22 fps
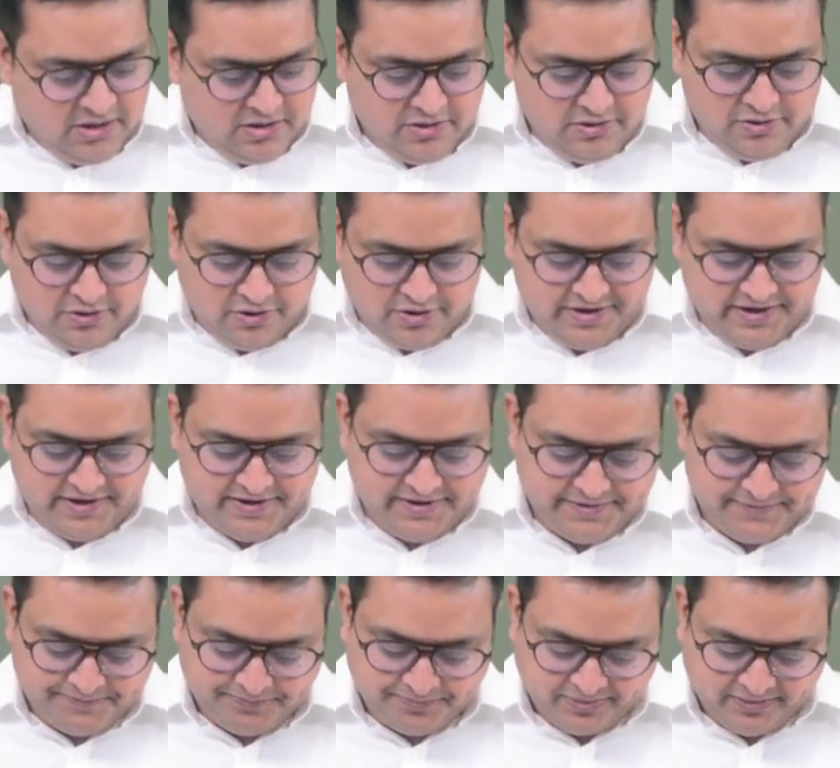Got
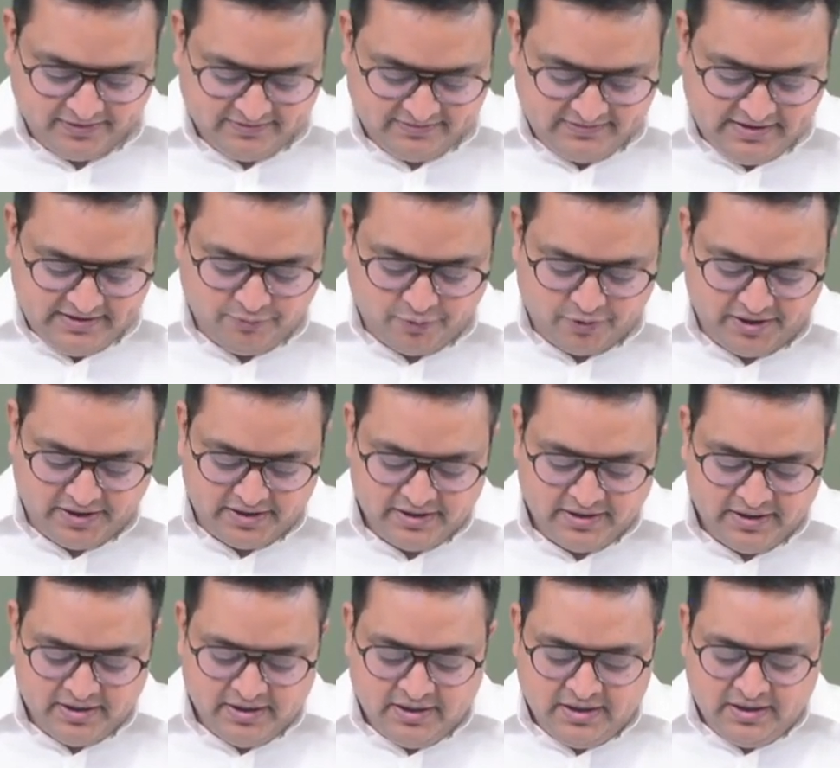it? C point.
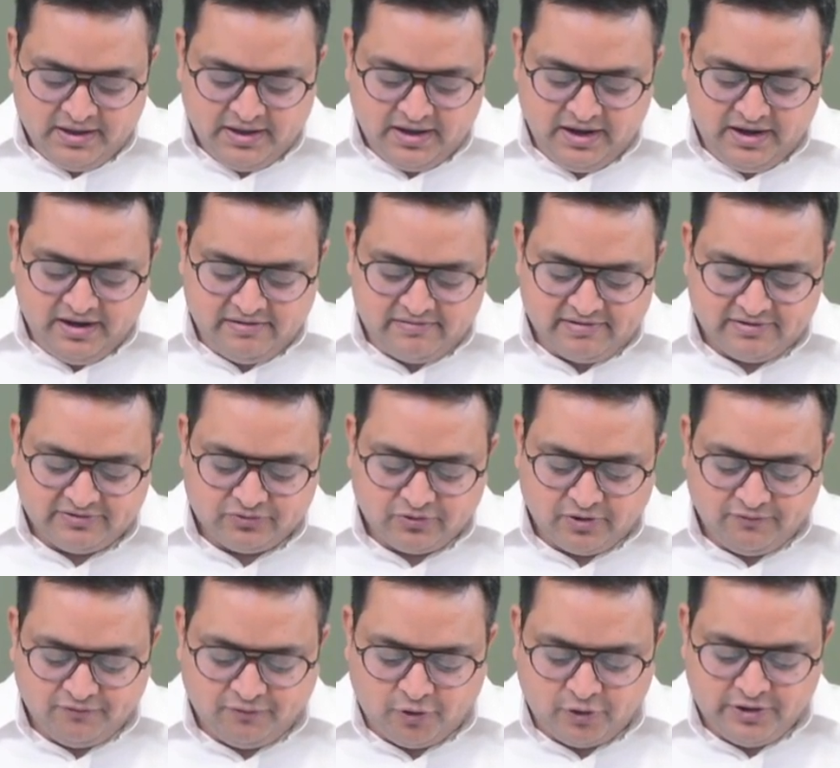Interest
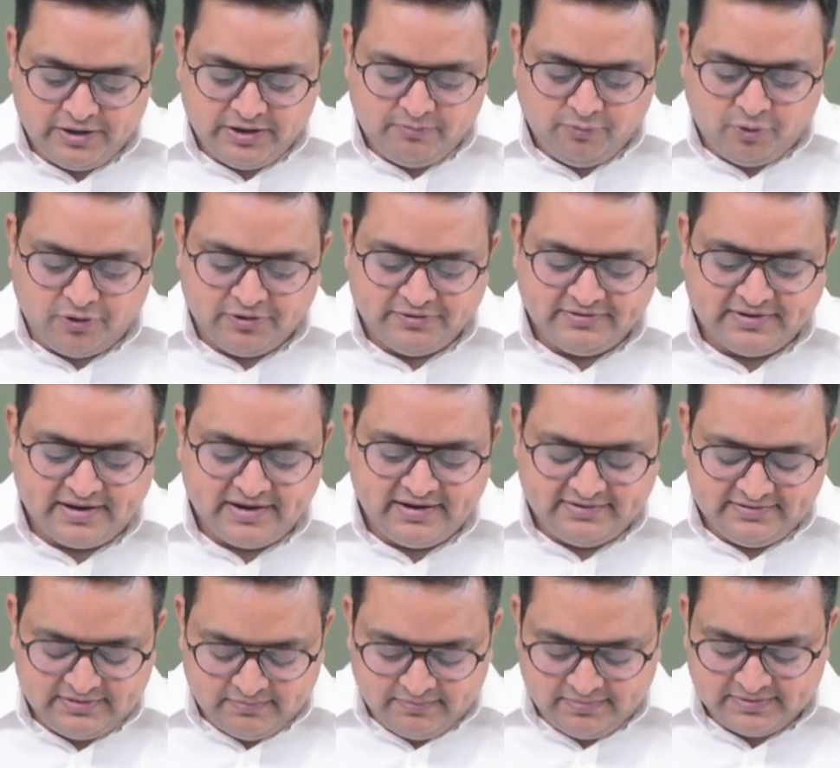on falling bonds are
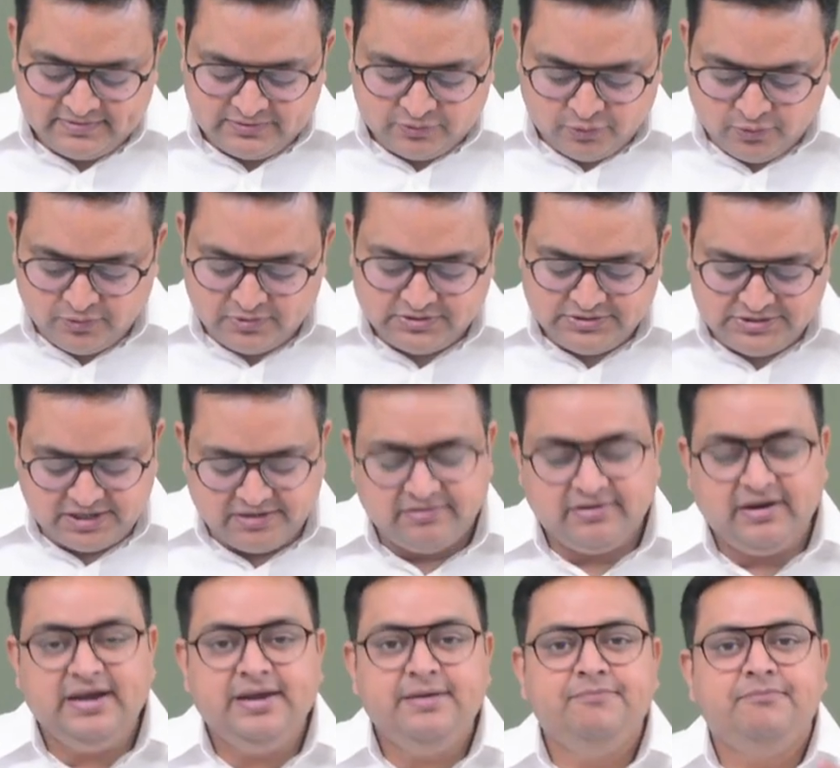exempt. So
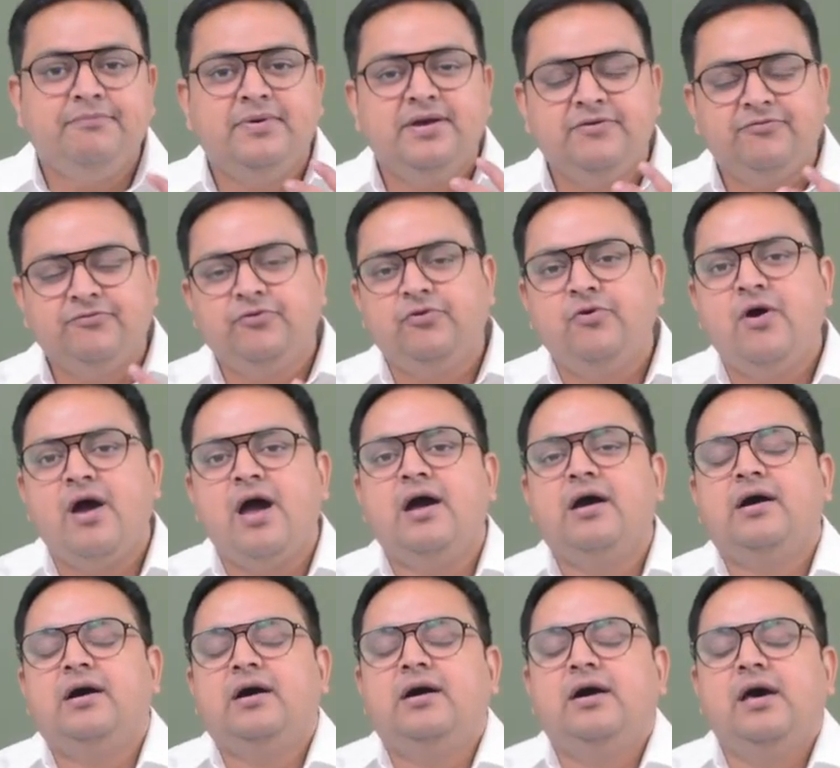generally, if you
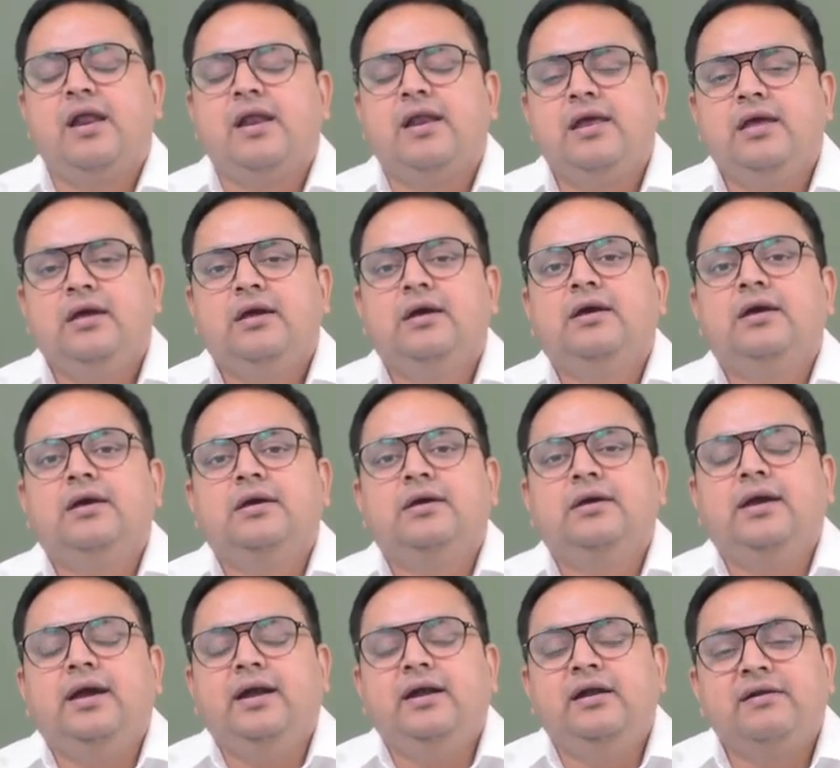are earning
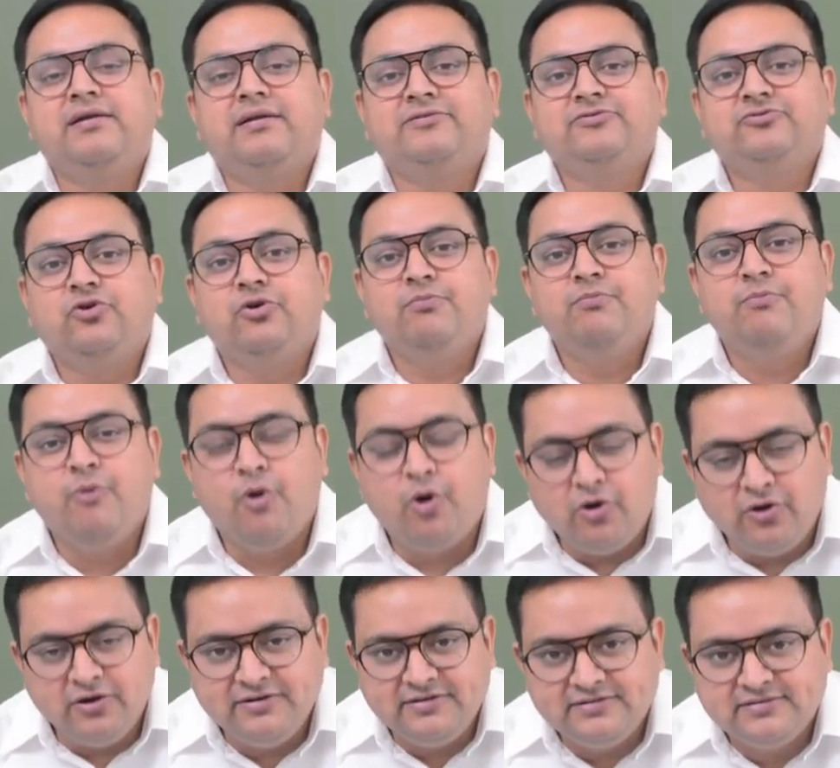interest on
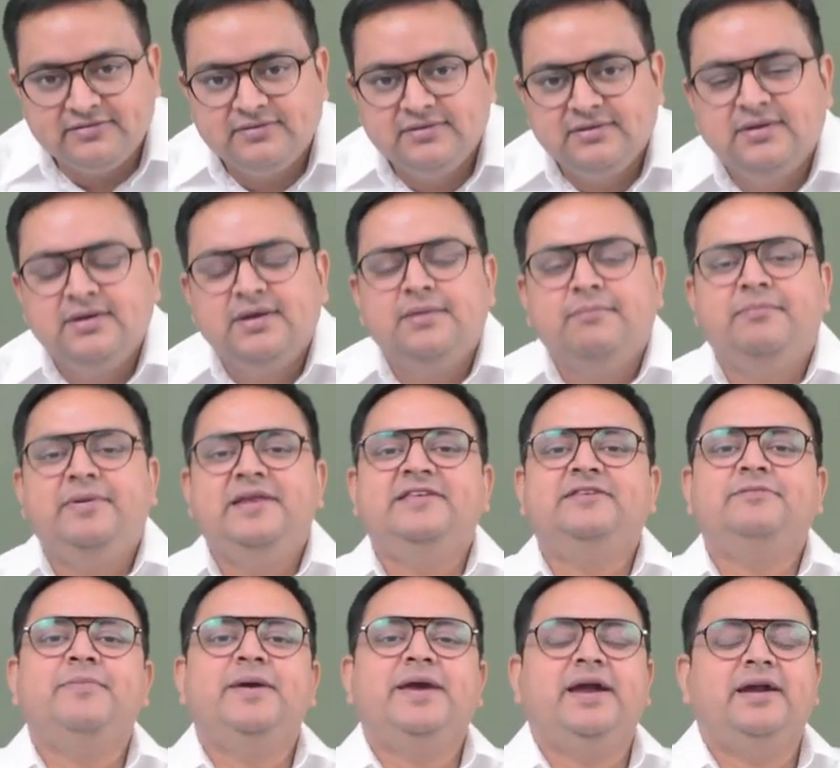bonds,
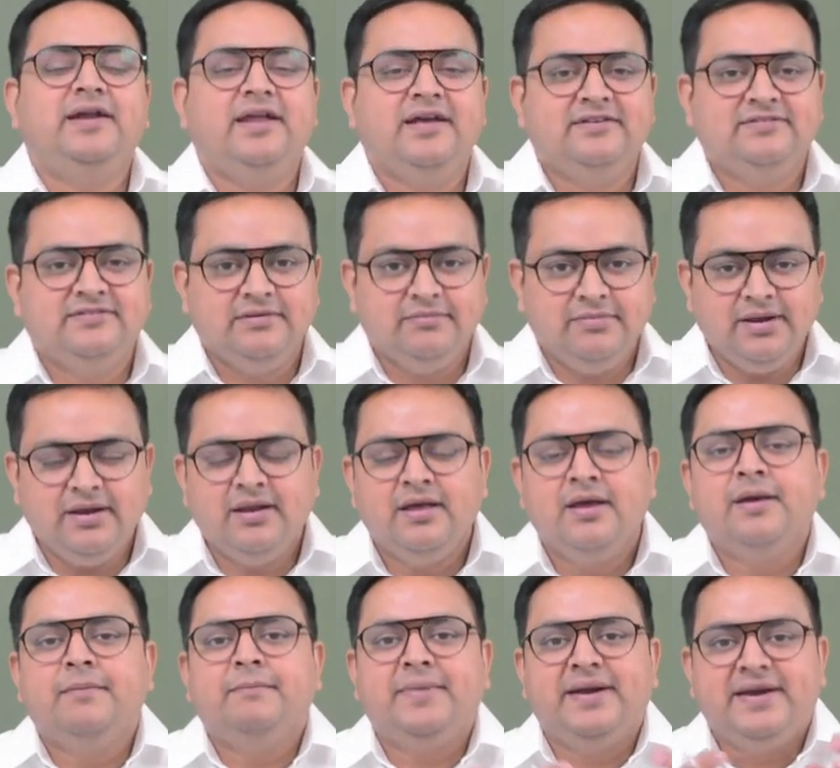please make it taxable.
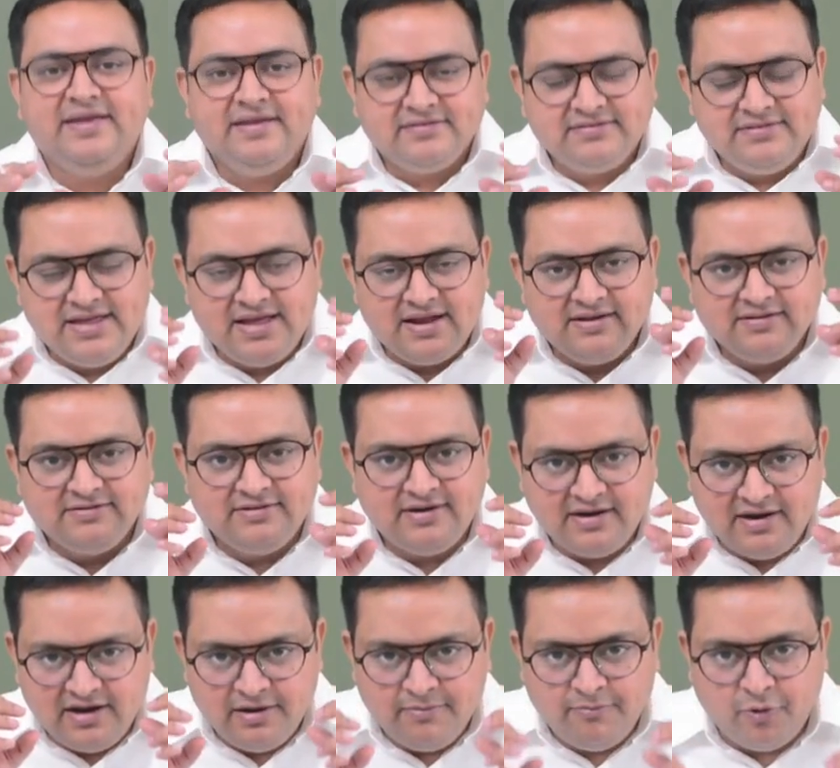But yes, there are
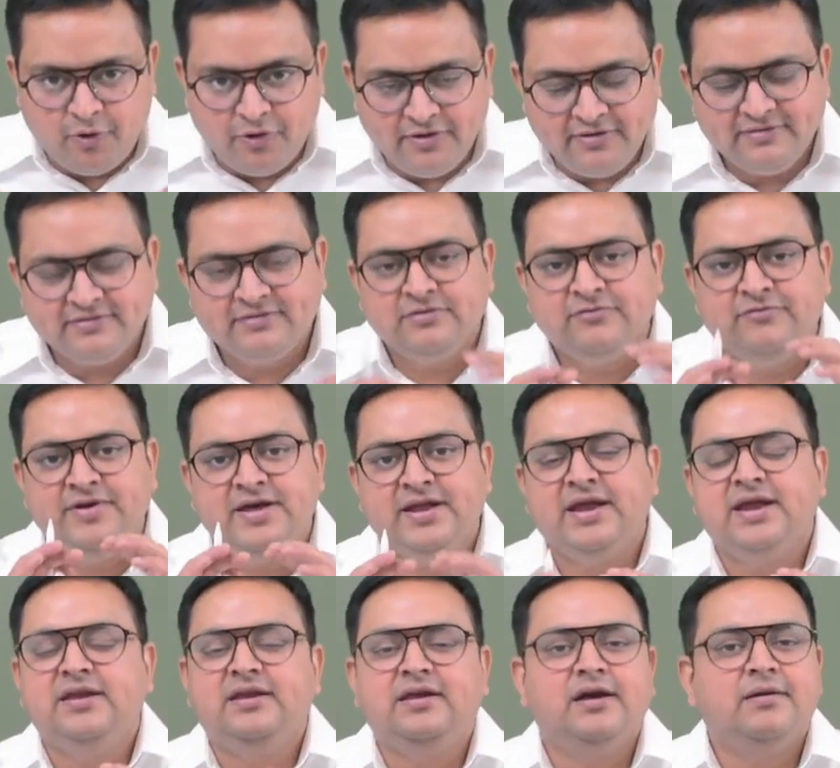certain bonds where
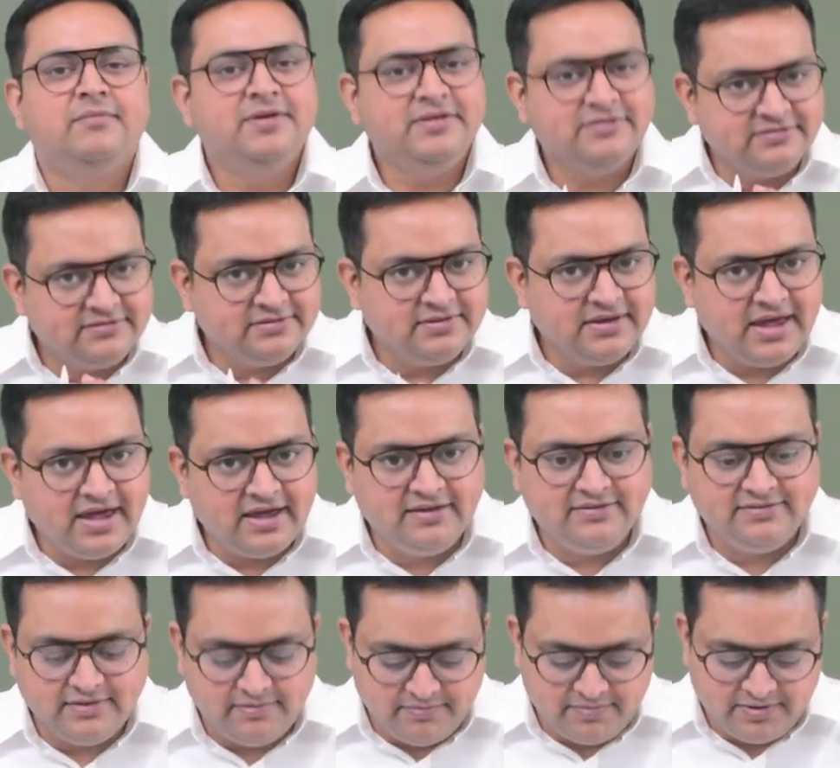income is
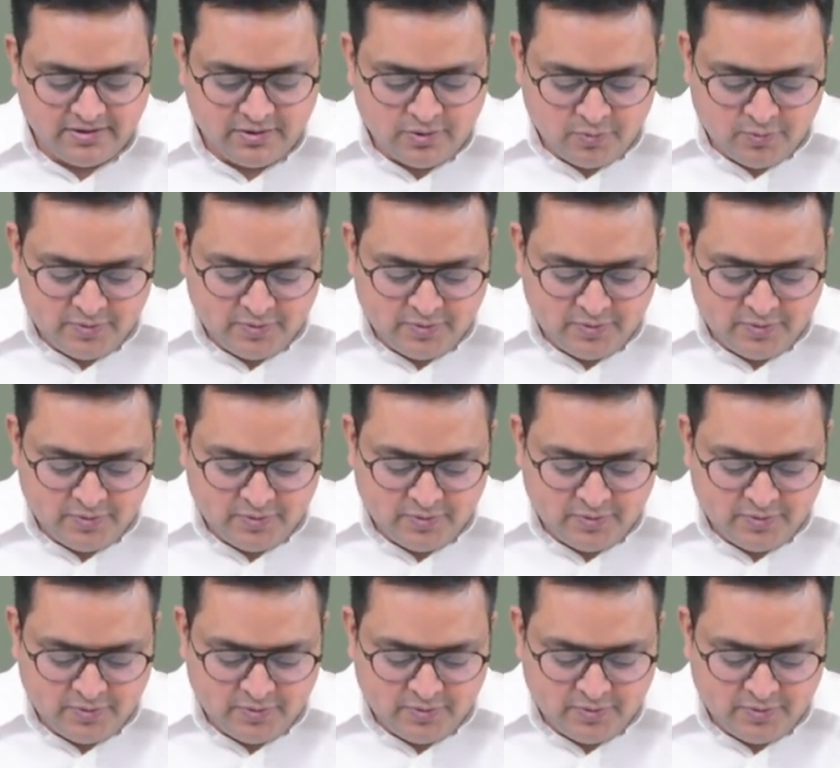exempt.